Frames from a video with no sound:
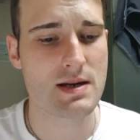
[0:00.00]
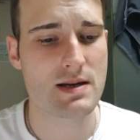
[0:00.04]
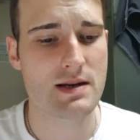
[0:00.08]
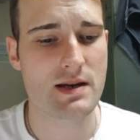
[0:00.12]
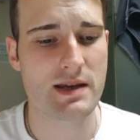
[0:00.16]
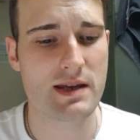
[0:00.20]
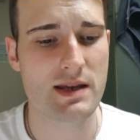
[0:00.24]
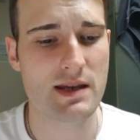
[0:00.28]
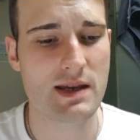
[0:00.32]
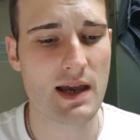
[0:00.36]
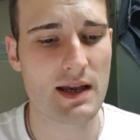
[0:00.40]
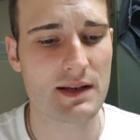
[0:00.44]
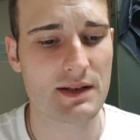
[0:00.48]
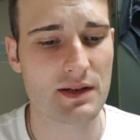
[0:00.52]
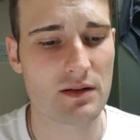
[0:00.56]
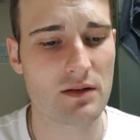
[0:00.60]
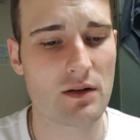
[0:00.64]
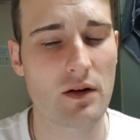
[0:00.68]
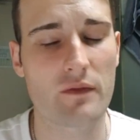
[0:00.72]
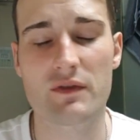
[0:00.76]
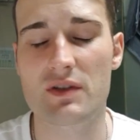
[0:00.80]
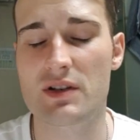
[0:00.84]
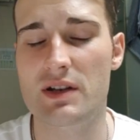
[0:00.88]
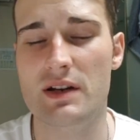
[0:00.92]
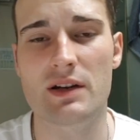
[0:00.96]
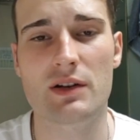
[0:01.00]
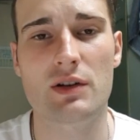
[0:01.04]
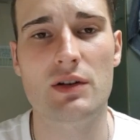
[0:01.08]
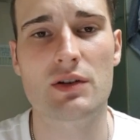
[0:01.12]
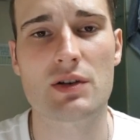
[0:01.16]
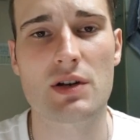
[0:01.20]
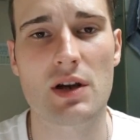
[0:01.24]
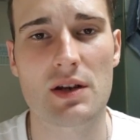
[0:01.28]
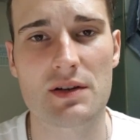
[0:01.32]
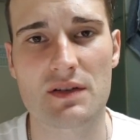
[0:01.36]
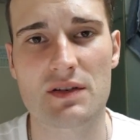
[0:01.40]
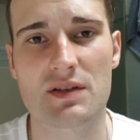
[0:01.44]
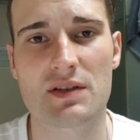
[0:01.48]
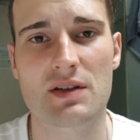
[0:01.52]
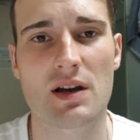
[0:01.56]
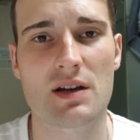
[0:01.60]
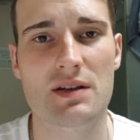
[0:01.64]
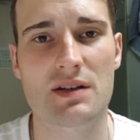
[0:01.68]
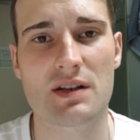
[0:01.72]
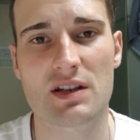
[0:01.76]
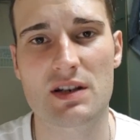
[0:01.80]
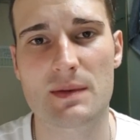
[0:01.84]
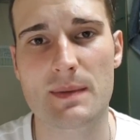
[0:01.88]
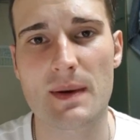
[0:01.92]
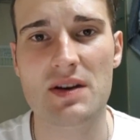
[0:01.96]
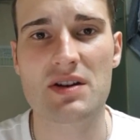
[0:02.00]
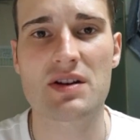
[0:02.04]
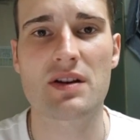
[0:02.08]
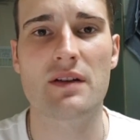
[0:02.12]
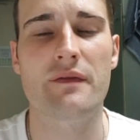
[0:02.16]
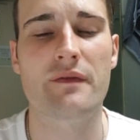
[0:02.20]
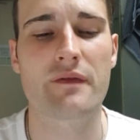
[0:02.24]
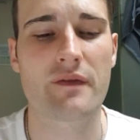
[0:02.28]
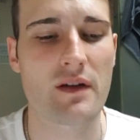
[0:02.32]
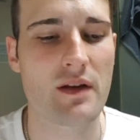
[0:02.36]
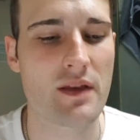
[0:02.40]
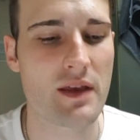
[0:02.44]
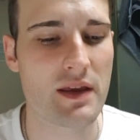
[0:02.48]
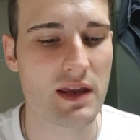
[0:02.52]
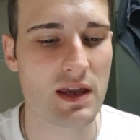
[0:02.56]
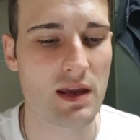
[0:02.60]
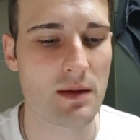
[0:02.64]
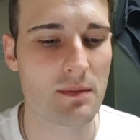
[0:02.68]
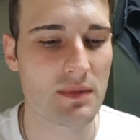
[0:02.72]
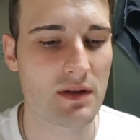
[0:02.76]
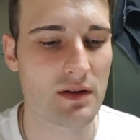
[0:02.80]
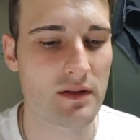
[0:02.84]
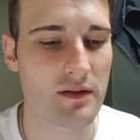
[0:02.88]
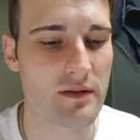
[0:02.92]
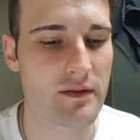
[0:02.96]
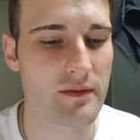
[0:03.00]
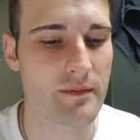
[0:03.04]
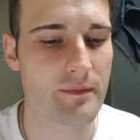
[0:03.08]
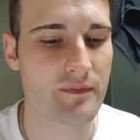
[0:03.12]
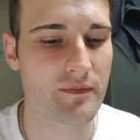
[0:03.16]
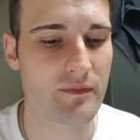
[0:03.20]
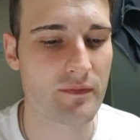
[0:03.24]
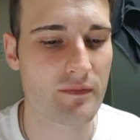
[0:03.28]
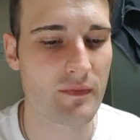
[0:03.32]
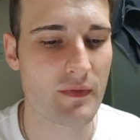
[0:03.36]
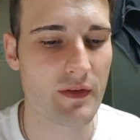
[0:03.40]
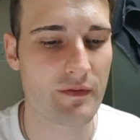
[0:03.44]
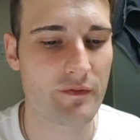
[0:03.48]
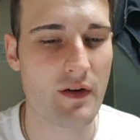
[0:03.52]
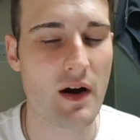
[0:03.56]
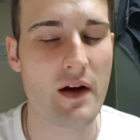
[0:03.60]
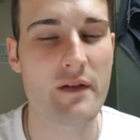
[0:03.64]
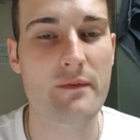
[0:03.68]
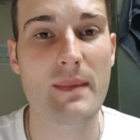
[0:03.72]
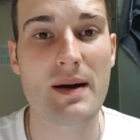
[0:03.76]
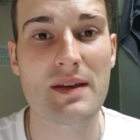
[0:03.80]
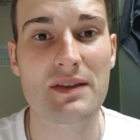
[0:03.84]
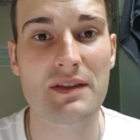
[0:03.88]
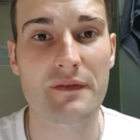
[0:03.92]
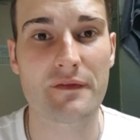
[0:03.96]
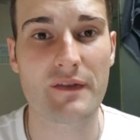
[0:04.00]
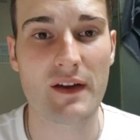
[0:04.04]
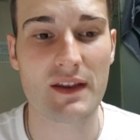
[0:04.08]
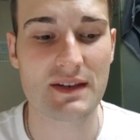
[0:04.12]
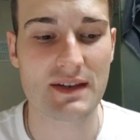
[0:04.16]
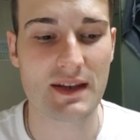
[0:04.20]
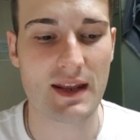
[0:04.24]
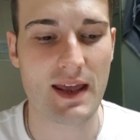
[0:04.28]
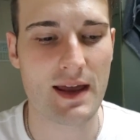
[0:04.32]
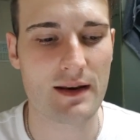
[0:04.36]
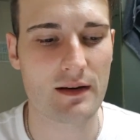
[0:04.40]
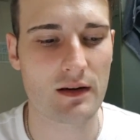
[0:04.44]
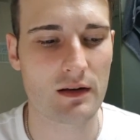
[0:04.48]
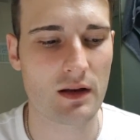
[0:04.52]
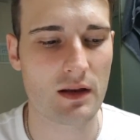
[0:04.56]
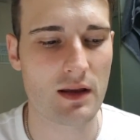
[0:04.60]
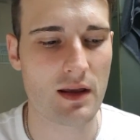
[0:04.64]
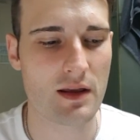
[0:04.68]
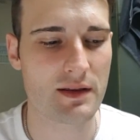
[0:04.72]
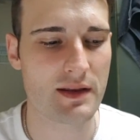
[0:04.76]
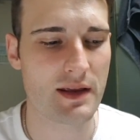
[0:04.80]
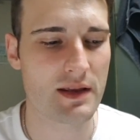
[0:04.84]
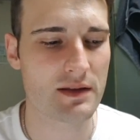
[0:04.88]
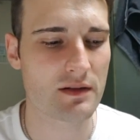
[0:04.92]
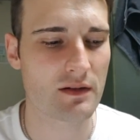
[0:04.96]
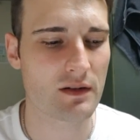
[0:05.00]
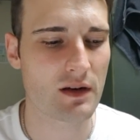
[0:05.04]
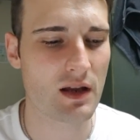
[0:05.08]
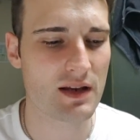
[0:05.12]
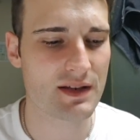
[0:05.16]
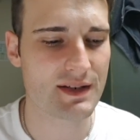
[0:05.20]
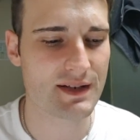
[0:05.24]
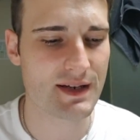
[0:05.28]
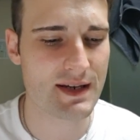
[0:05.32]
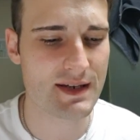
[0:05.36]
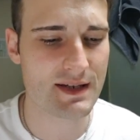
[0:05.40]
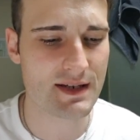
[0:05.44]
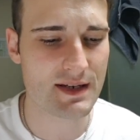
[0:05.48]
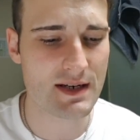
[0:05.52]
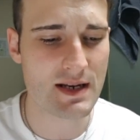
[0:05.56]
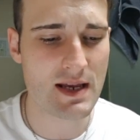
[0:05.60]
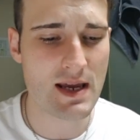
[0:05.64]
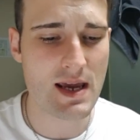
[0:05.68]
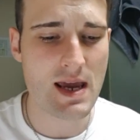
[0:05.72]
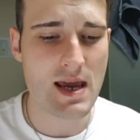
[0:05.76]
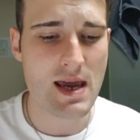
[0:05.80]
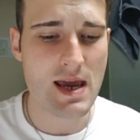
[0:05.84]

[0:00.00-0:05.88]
He has obviously a good chance of starting, especially if they keep the five-man defence they had at the end of last season.